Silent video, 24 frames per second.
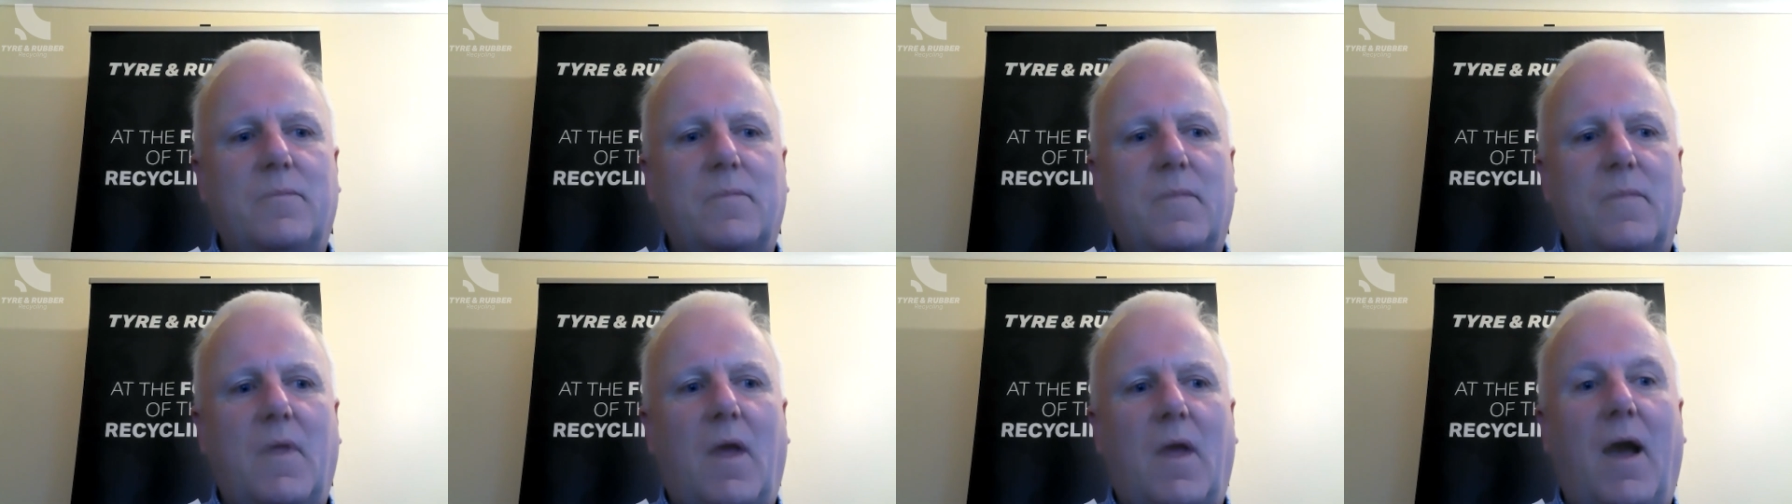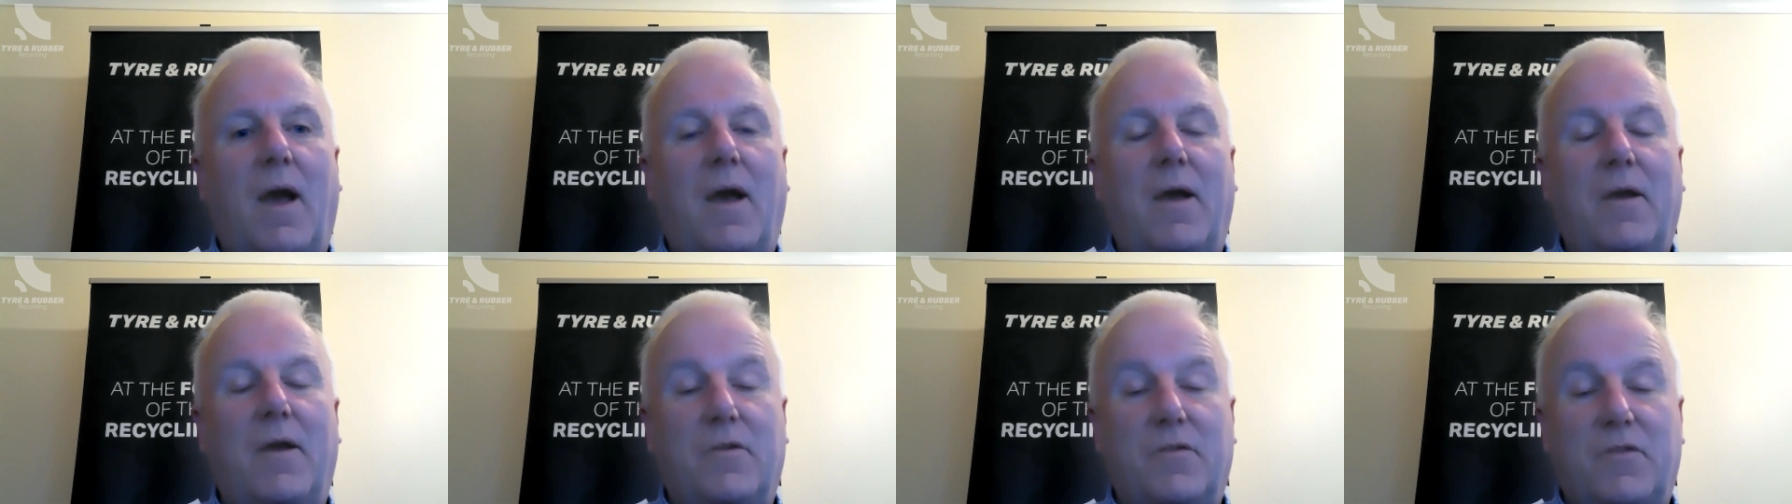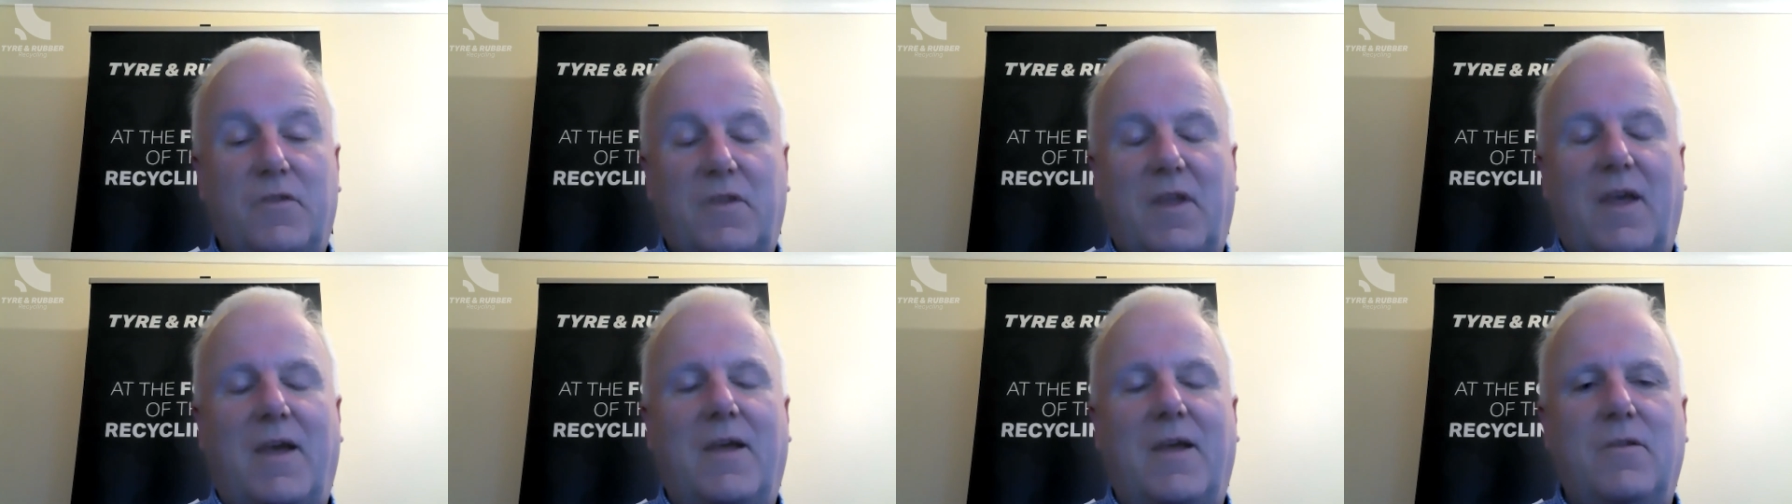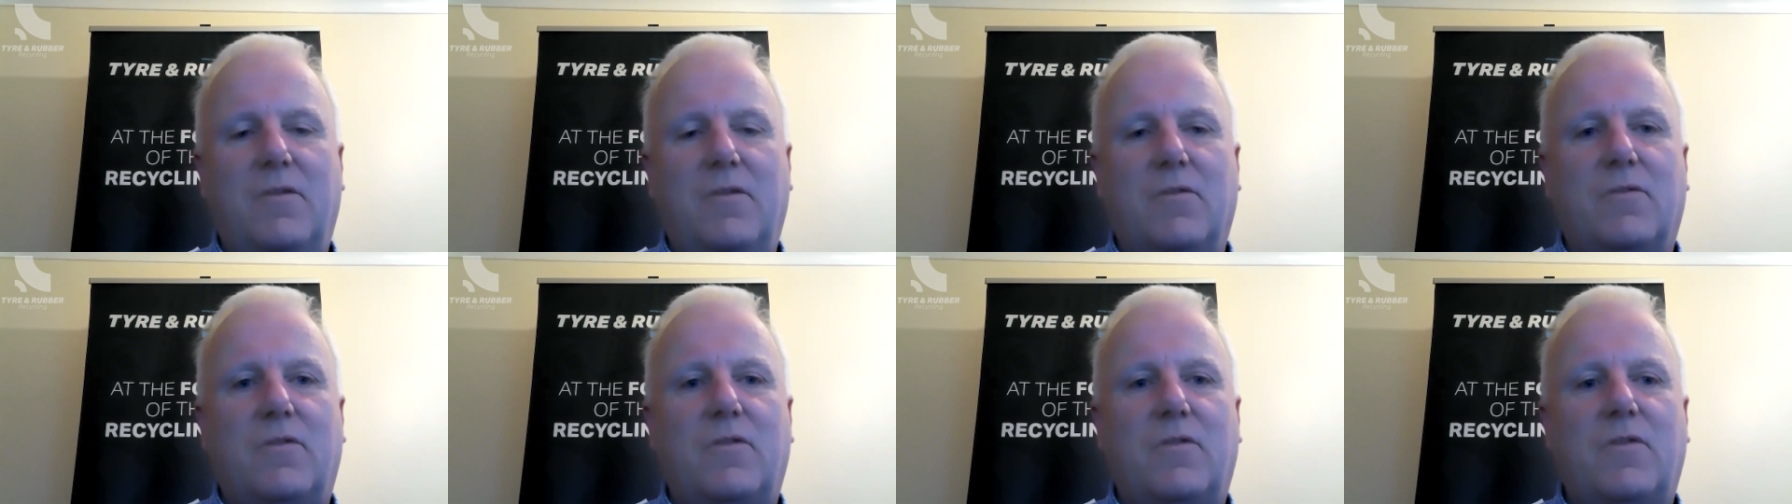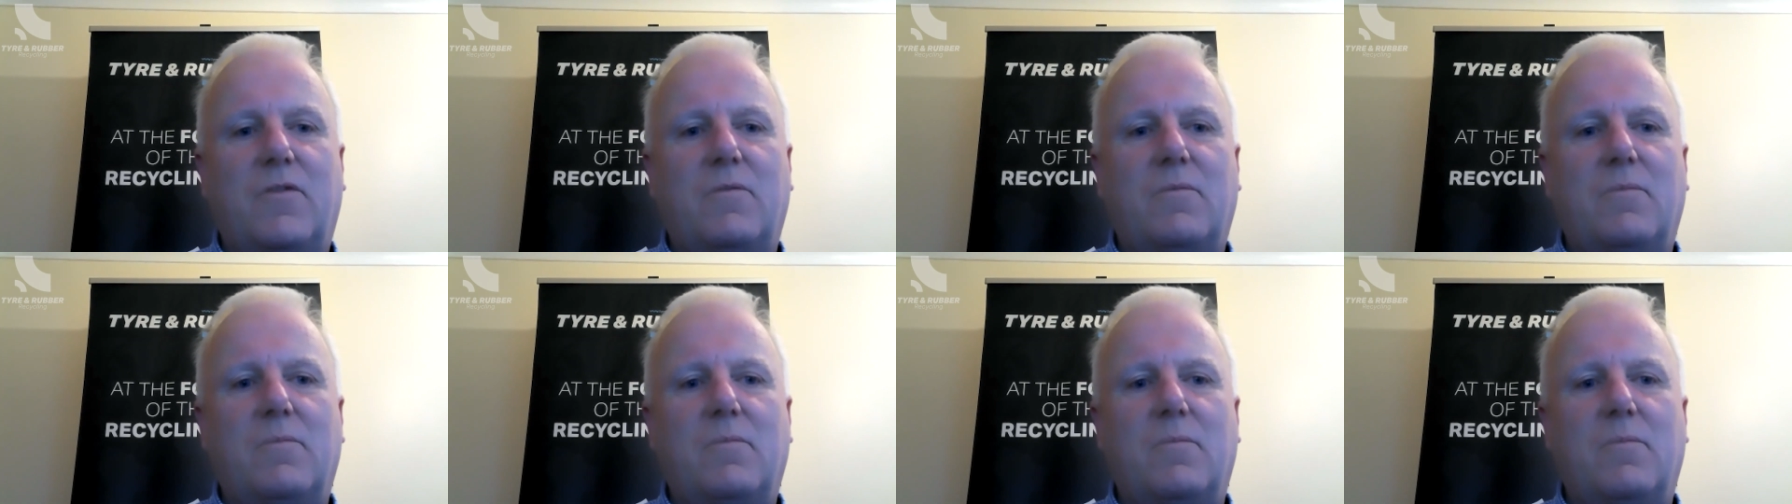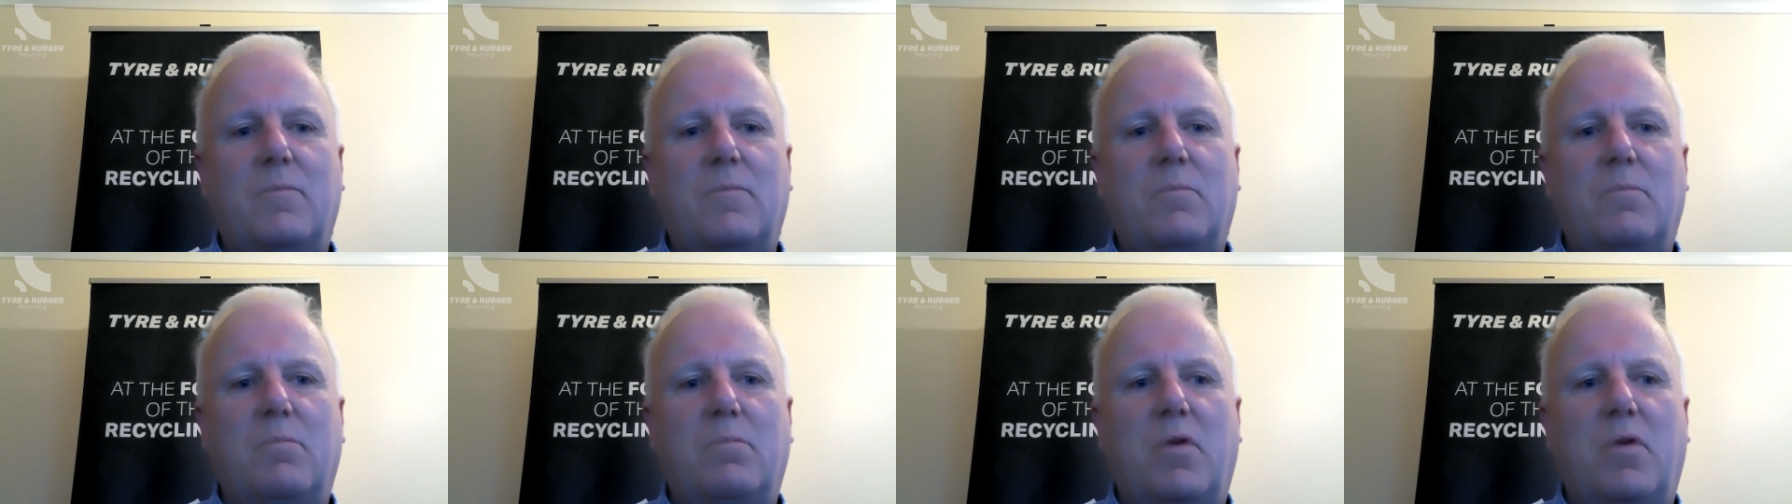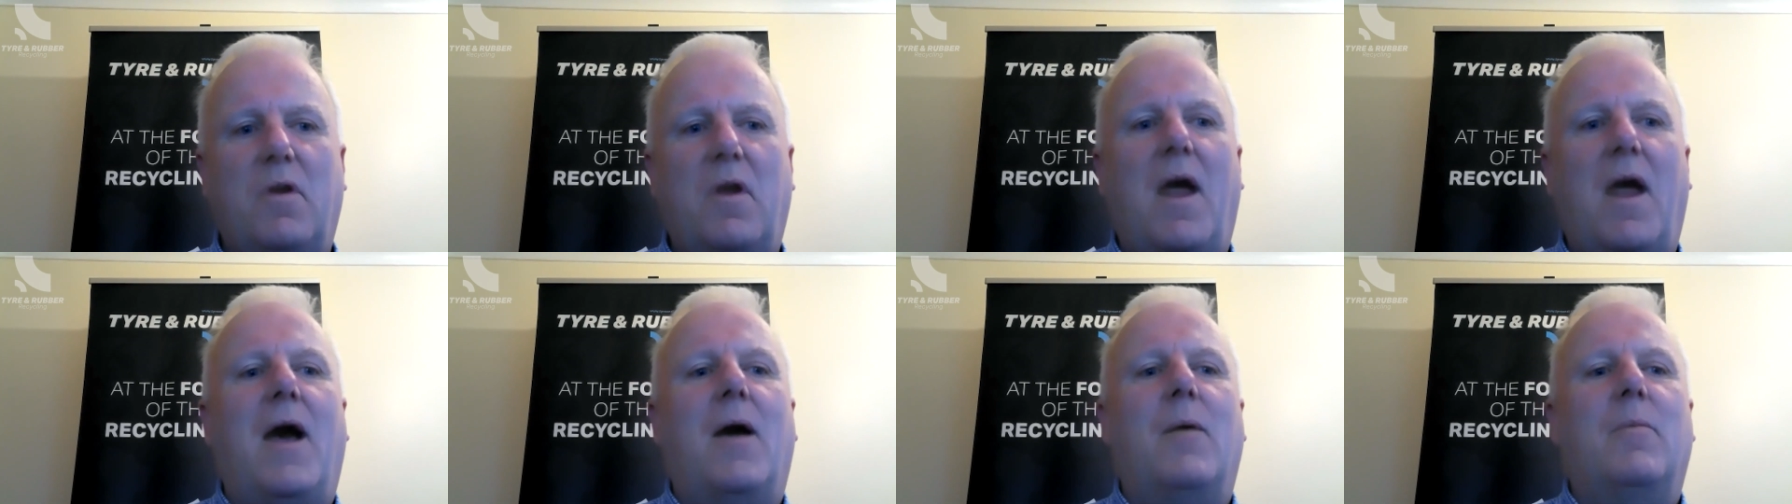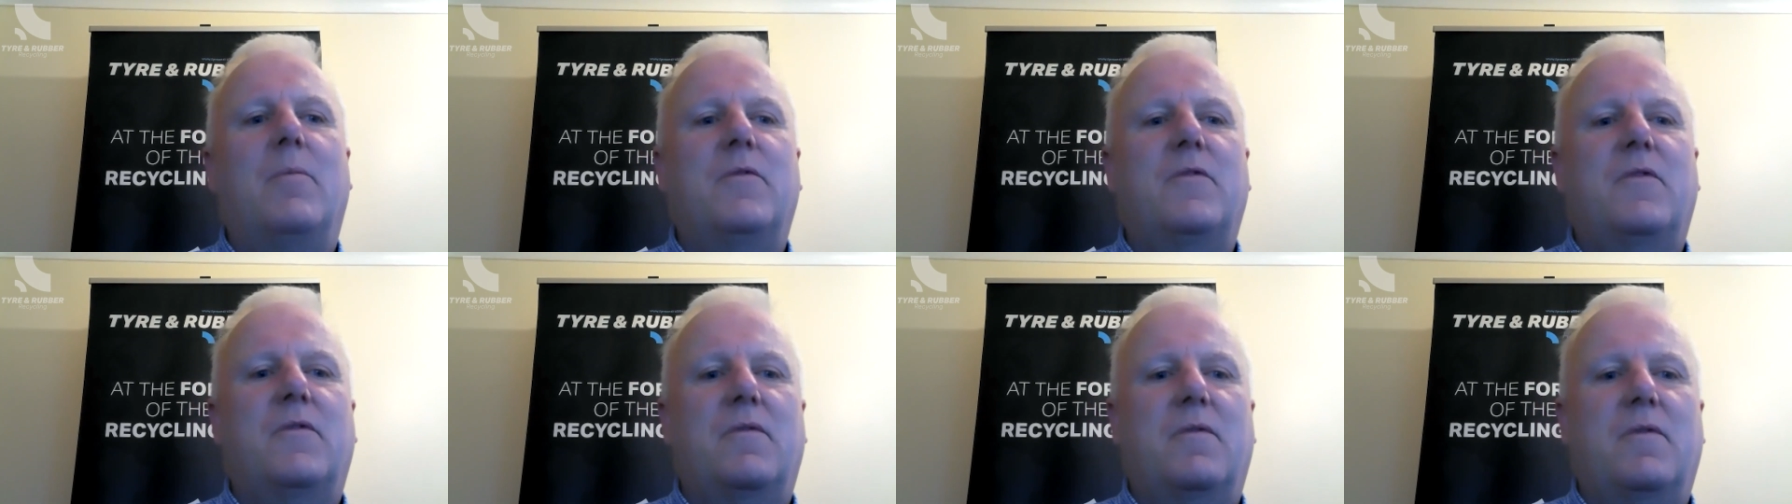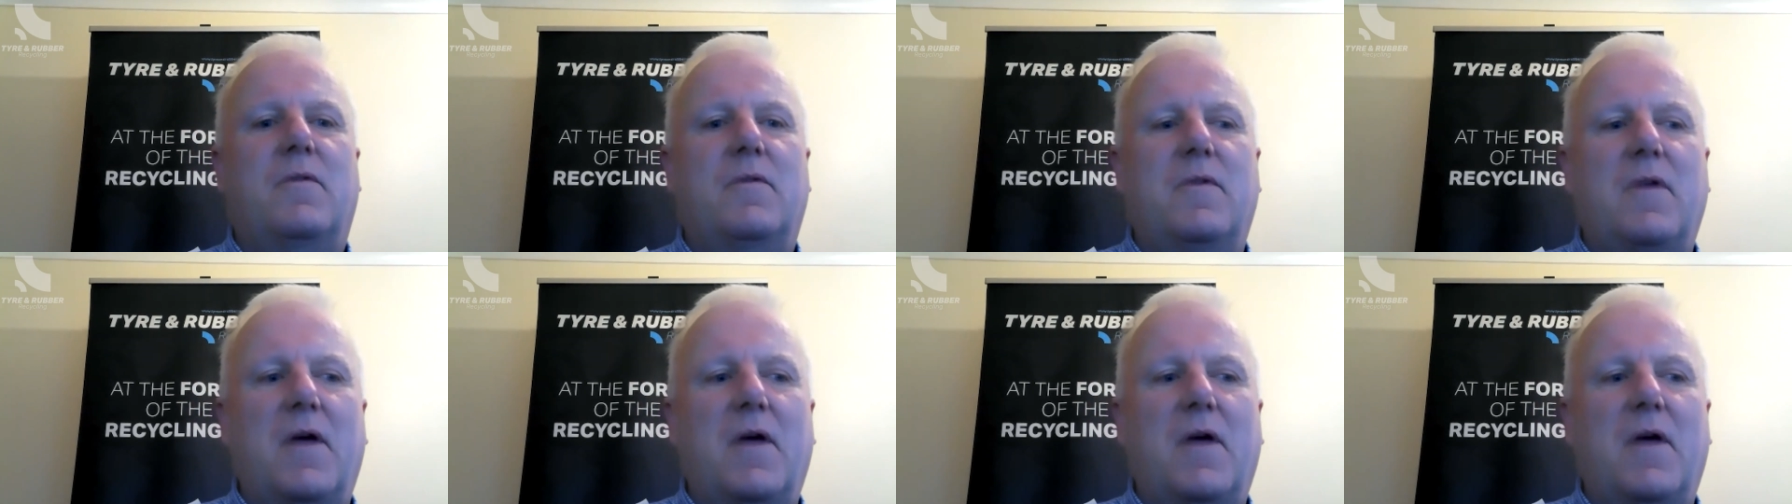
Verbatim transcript: higher standards, perhaps,